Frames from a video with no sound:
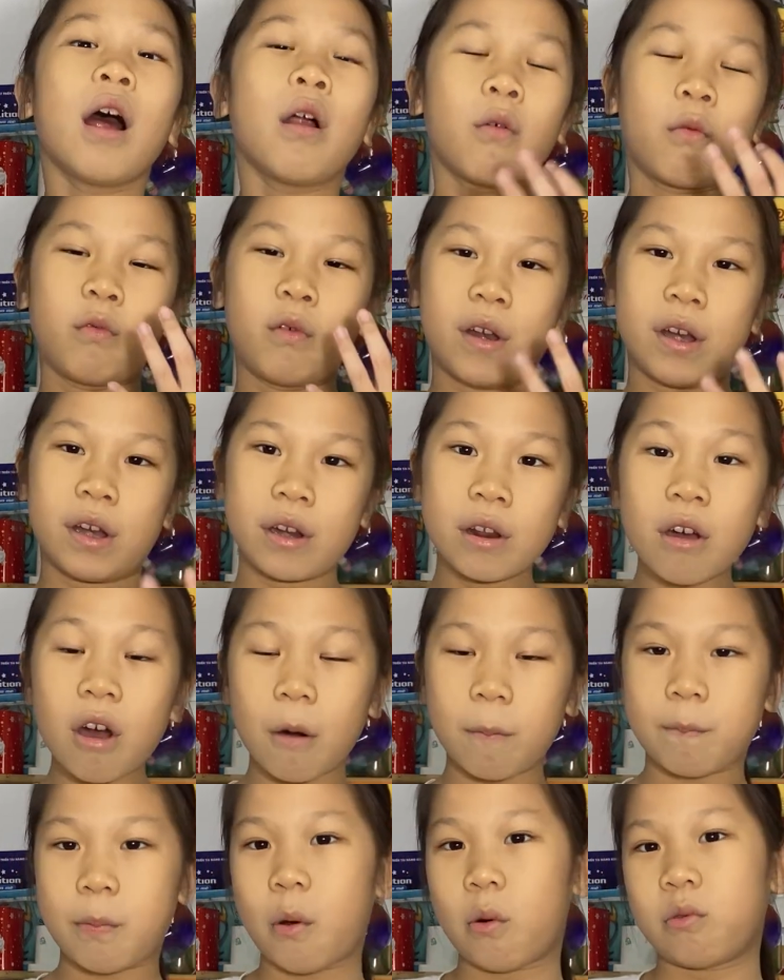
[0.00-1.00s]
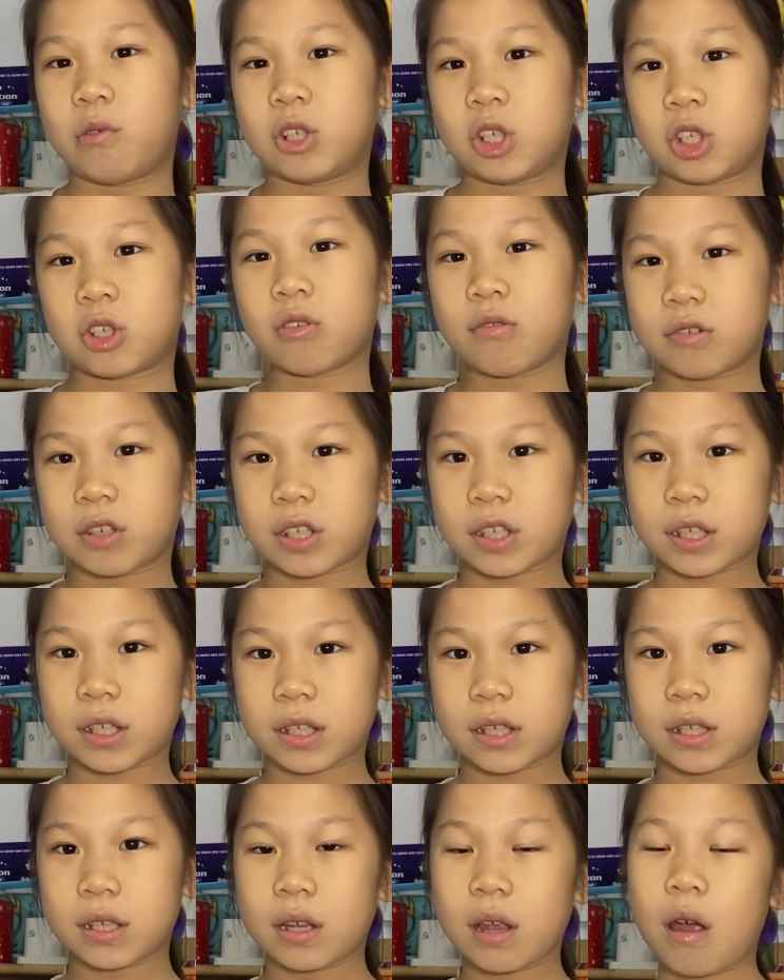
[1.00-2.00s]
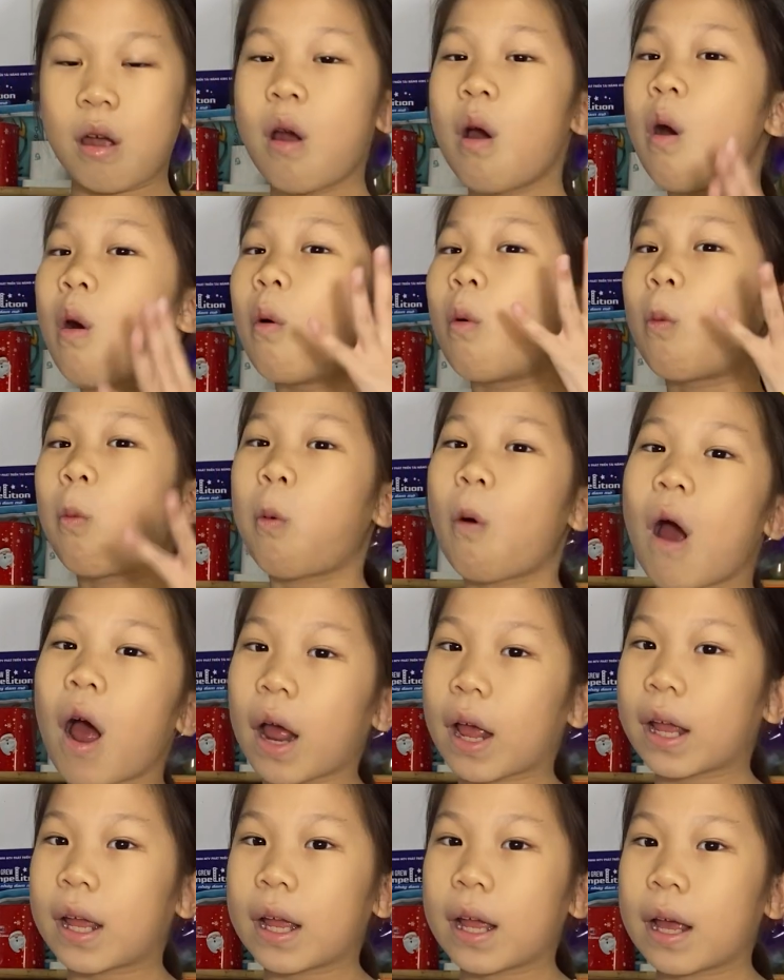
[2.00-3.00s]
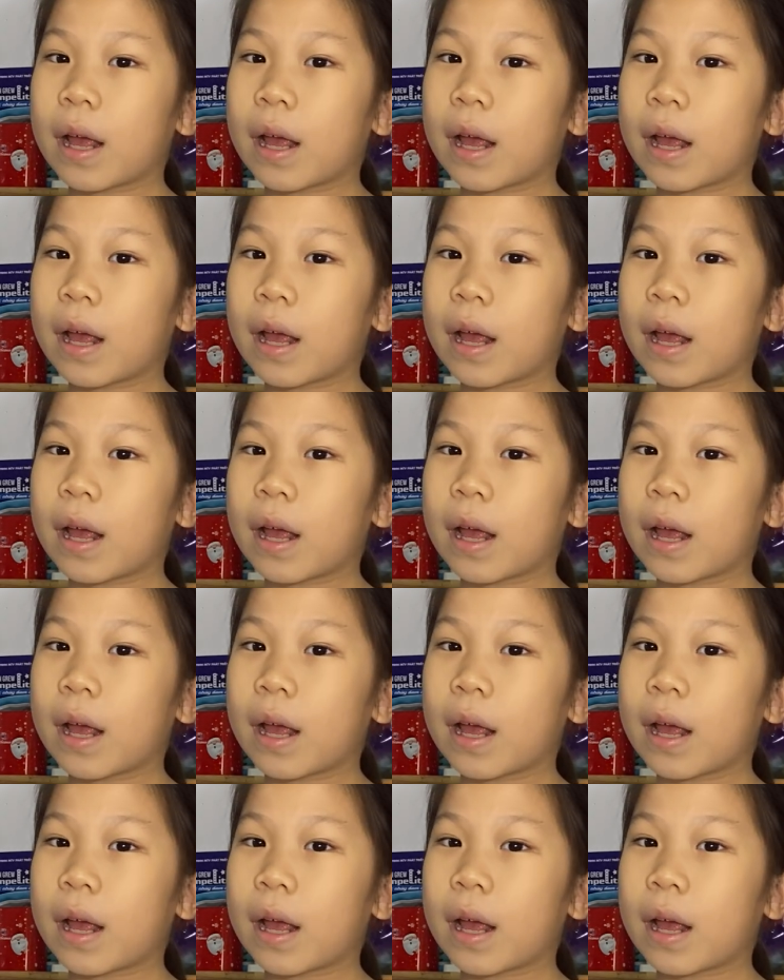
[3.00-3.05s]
renewable resources. Why?